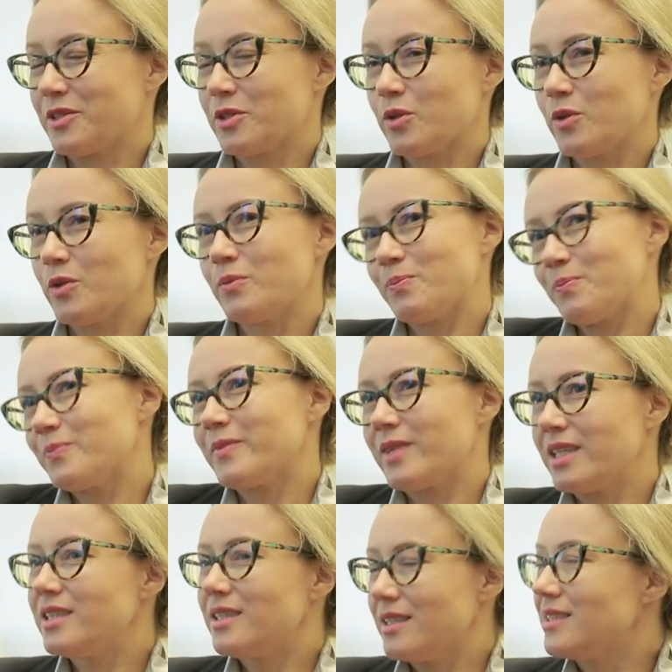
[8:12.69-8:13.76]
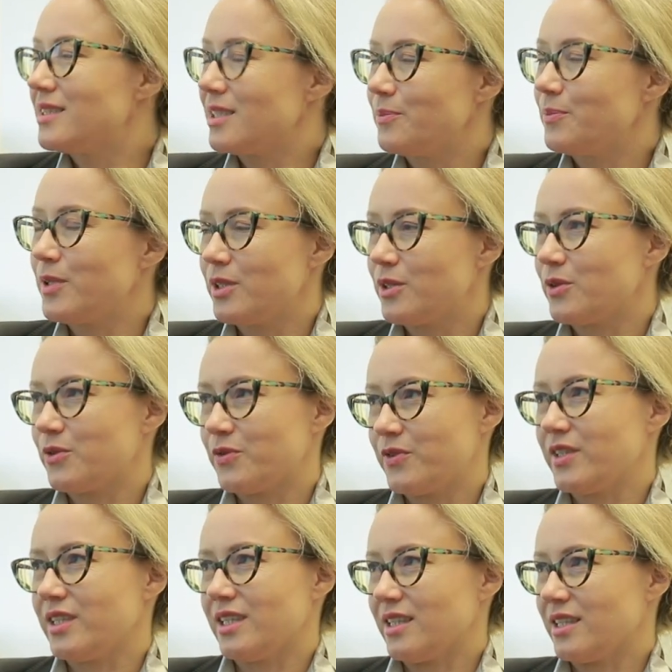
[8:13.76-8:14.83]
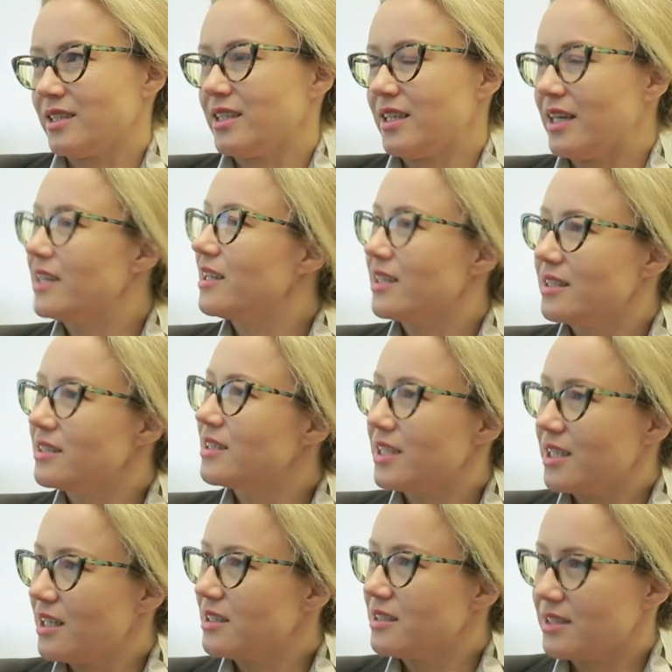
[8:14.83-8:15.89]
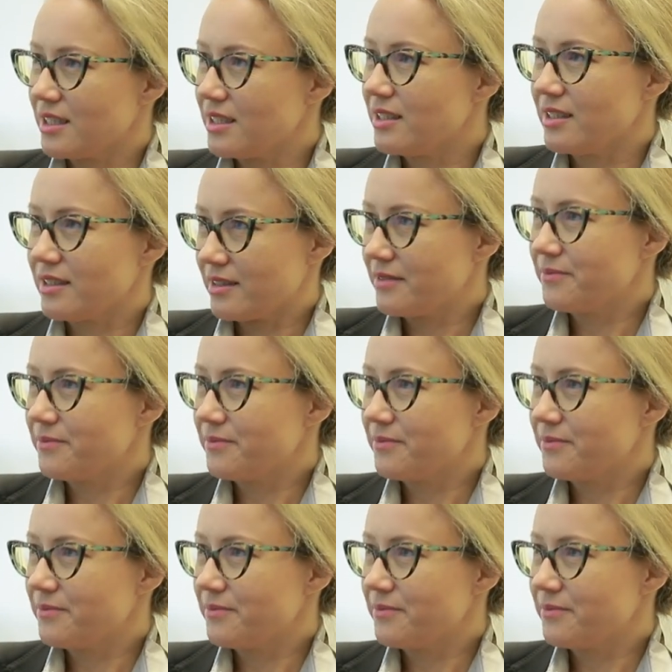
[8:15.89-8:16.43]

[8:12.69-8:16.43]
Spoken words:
So it's a bit of, I can't really say yet.